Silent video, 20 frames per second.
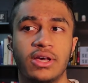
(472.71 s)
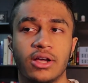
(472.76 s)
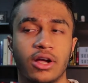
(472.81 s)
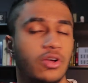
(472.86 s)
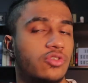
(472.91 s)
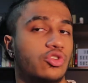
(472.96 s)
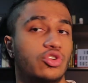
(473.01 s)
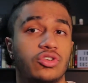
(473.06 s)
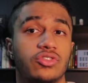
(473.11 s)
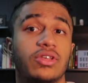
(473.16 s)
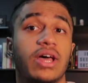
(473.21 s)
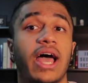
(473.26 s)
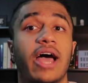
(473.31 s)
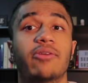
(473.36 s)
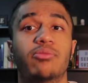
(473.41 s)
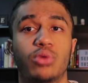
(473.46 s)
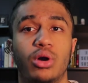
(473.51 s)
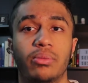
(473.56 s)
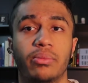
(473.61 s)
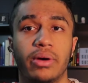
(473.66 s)
because you just
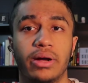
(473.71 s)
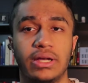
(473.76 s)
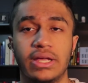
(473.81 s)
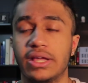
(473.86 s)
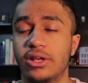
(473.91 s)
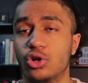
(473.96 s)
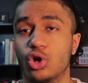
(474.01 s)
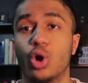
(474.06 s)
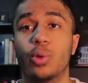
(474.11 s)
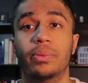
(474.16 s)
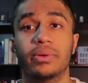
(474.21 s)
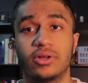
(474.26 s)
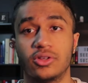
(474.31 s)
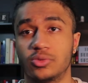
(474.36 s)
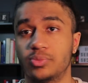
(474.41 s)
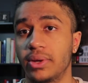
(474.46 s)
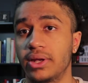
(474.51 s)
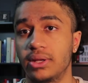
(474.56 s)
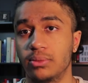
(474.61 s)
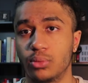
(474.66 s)
have more money and you're open to
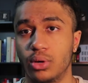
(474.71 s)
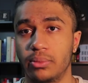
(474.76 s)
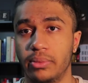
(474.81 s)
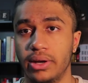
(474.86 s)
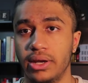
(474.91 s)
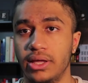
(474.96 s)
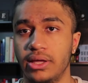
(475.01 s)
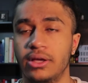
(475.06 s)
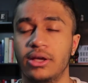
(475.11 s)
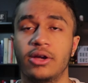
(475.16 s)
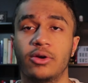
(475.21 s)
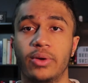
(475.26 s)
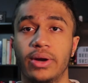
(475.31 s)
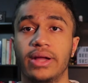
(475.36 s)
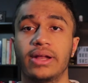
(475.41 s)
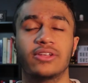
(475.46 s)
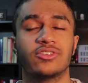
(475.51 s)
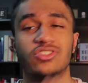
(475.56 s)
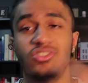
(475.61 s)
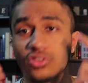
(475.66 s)
spending more money
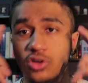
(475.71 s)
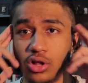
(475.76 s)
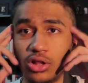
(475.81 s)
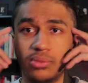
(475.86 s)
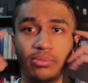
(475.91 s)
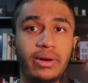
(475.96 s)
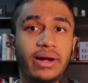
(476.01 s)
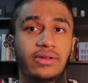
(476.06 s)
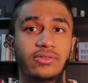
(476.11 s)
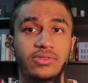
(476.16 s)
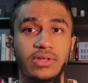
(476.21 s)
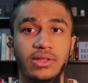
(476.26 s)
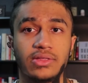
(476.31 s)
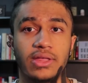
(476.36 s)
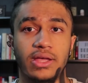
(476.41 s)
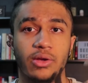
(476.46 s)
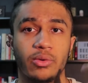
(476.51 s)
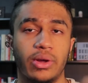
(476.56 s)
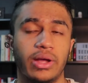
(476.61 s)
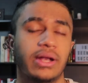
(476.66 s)
right it's just all a mindset
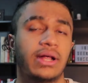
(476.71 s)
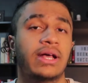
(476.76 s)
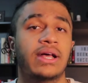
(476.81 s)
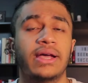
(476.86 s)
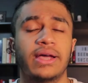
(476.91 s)
thing right